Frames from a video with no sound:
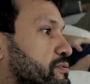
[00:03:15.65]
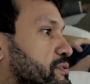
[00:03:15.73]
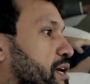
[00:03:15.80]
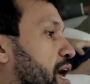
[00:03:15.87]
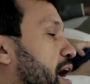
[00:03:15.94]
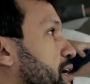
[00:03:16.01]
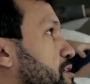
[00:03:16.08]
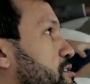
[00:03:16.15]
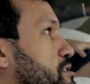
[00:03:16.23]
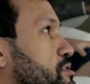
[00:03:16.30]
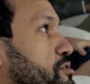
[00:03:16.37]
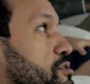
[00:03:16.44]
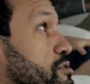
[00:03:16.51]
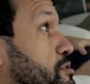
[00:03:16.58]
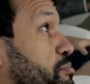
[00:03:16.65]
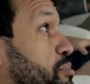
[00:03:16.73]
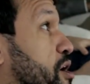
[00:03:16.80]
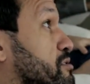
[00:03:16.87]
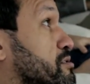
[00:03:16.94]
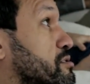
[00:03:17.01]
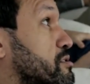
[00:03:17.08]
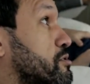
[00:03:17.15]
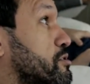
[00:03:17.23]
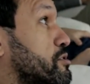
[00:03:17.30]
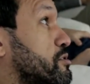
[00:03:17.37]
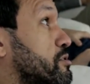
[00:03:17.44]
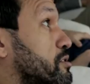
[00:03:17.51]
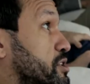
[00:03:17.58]
clients or partners do
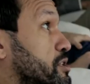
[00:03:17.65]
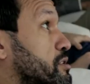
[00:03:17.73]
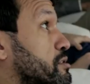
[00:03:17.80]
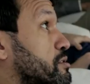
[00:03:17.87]
you need